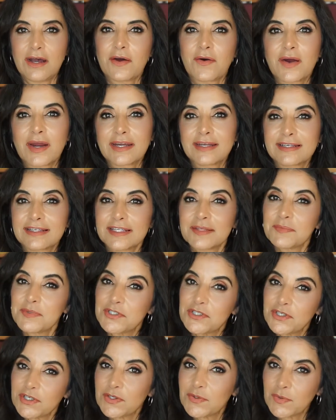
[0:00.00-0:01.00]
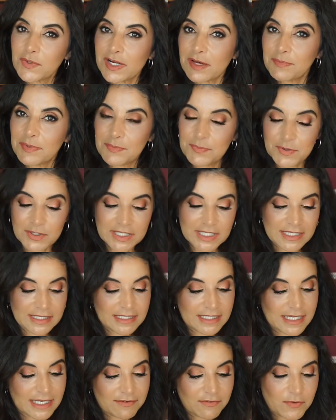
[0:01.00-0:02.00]
Alright, let me show you what I'll be putting in
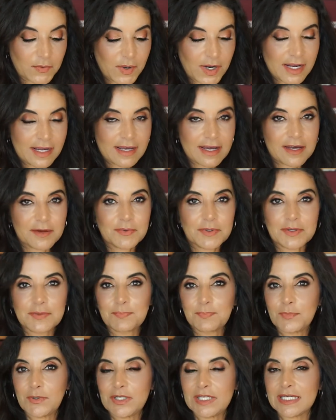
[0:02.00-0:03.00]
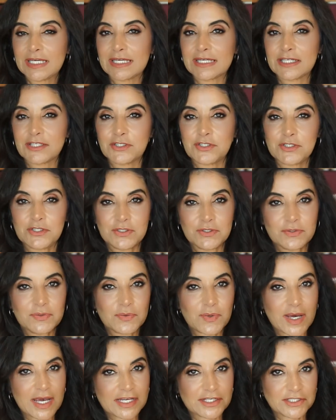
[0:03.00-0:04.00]
the giveaway. I'll be putting
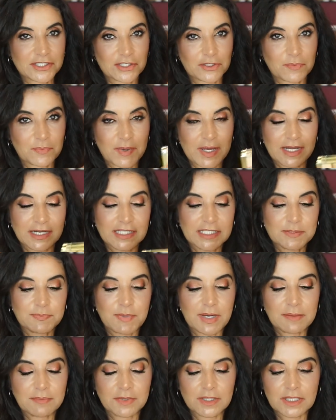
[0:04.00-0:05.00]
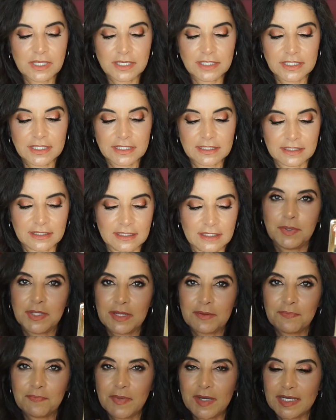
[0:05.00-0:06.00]
two eyeshadow palettes by Milani,
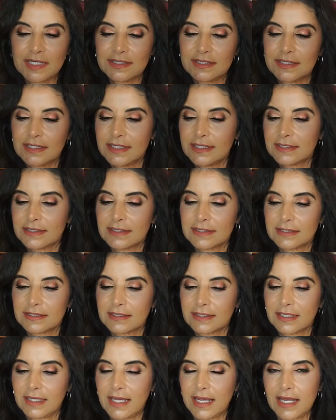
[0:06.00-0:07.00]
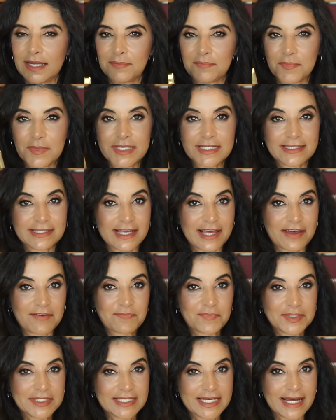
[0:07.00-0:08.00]
Plum Basics and Must
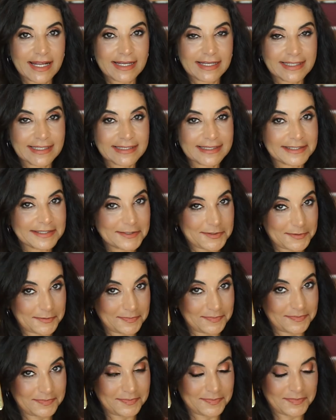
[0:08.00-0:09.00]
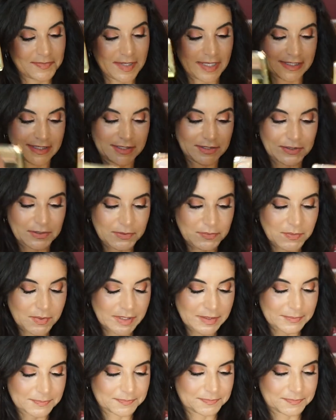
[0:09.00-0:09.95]
Have Metallics. That's a good one.